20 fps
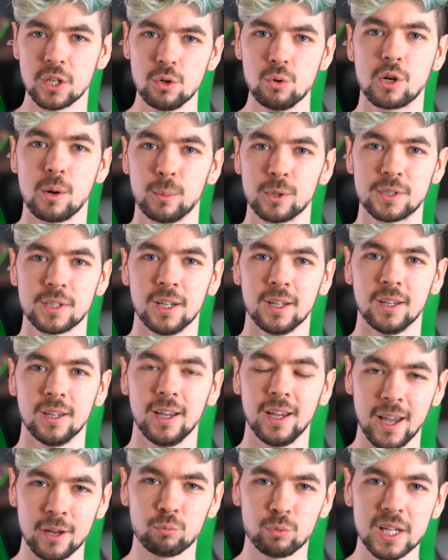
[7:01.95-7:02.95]
and newcomers.
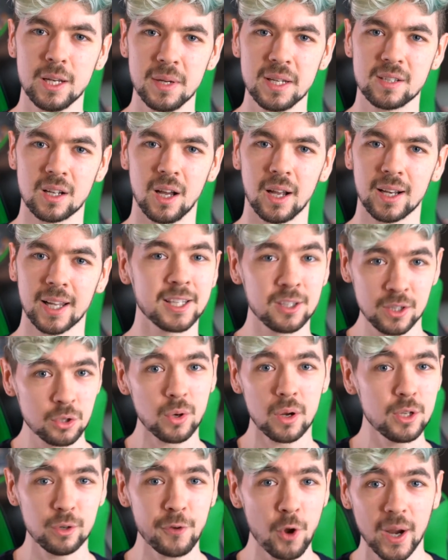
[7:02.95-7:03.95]
It really means a lot. Like, you
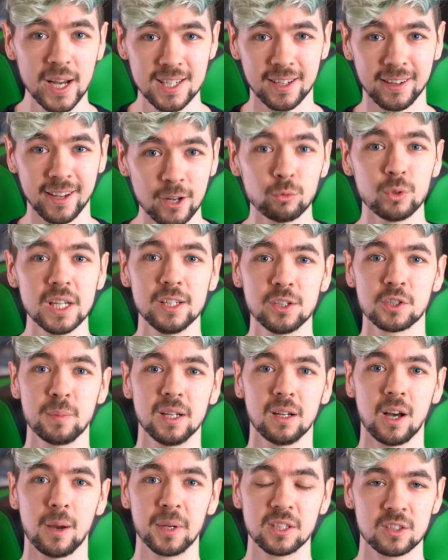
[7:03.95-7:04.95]
have no idea. It really does
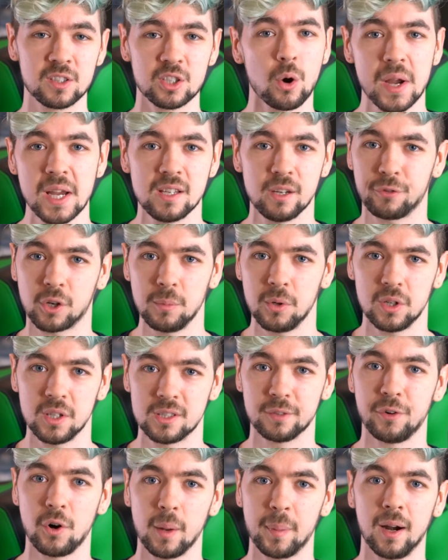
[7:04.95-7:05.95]
mean a lot, because it's so easy for communities
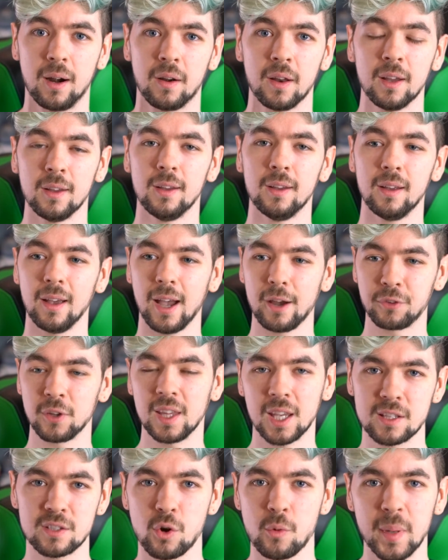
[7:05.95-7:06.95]
to fall apart after
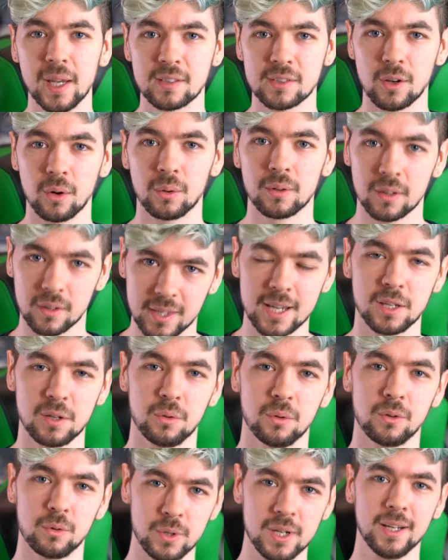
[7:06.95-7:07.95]
they get so big. So thank you,
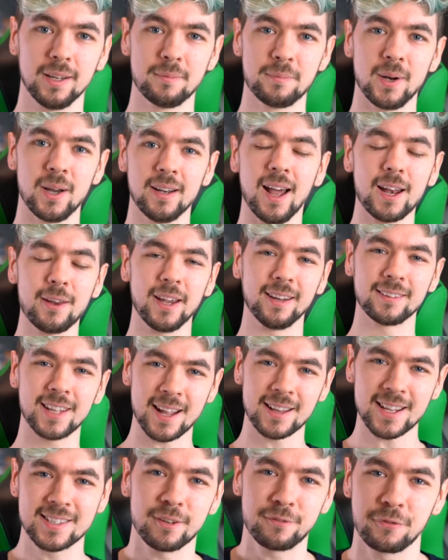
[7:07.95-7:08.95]
really. But anyway,
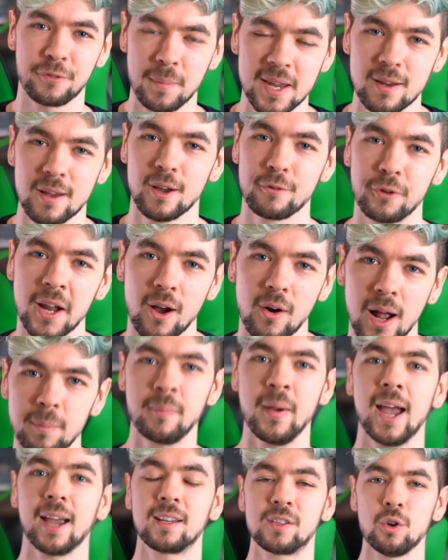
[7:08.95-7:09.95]
that's it for me for now. I'll
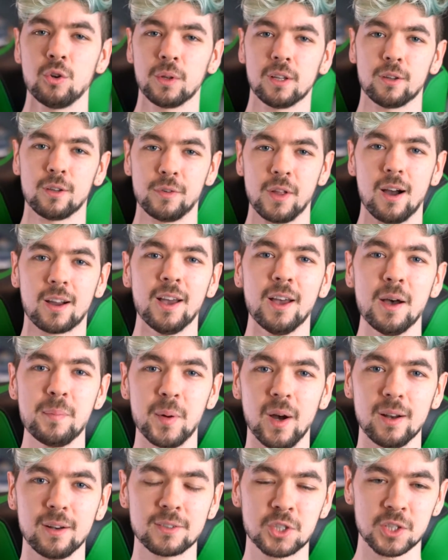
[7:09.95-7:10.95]
be back soon with another vlog,
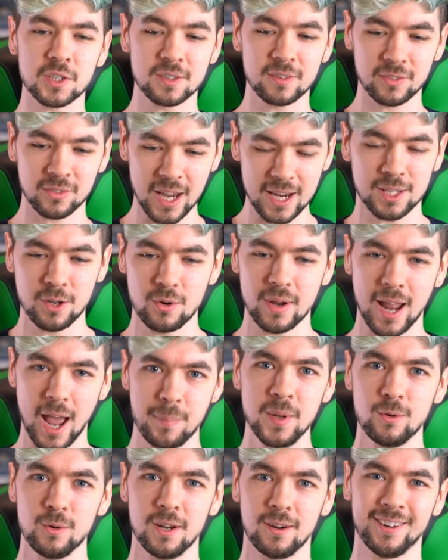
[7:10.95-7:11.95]
but just thank you and
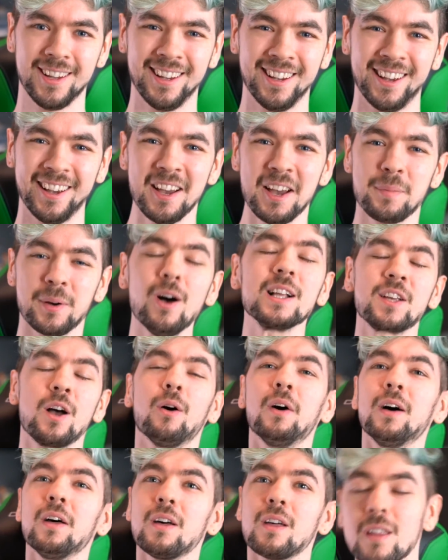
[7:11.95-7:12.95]
Happy New Year. But
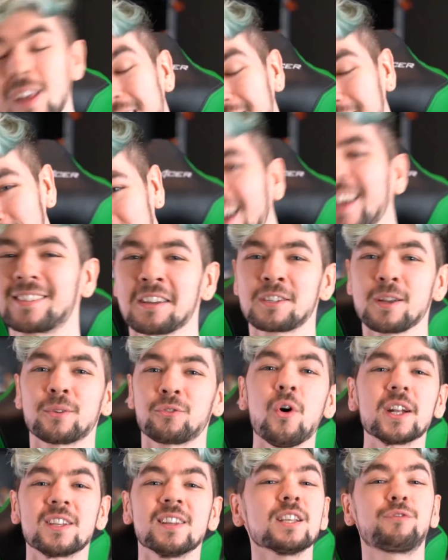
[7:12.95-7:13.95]
also, thank you guys so
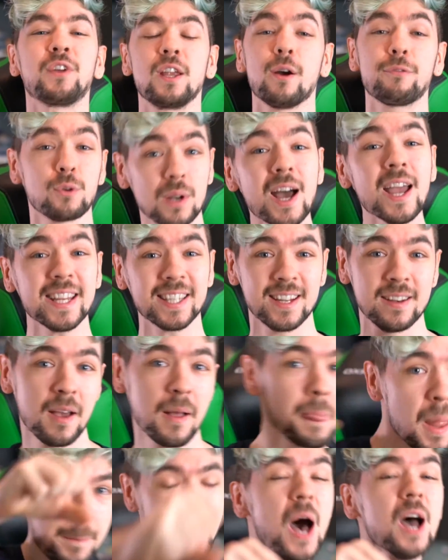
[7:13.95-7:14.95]
much for watching this video. If you liked it,
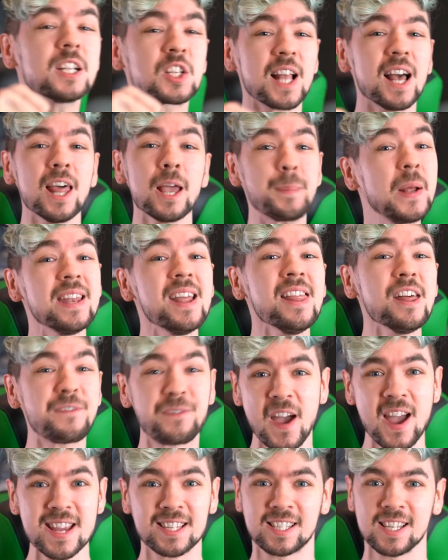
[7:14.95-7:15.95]
punch that like banana
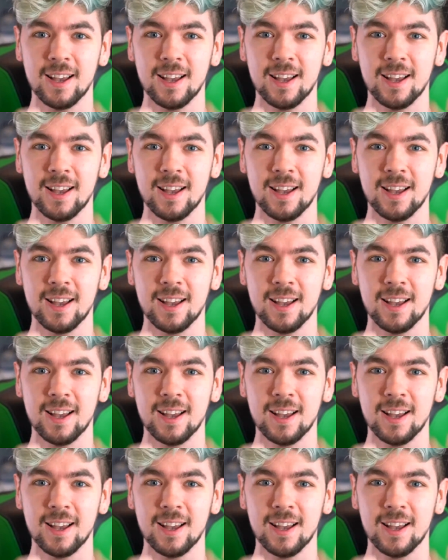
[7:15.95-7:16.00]
face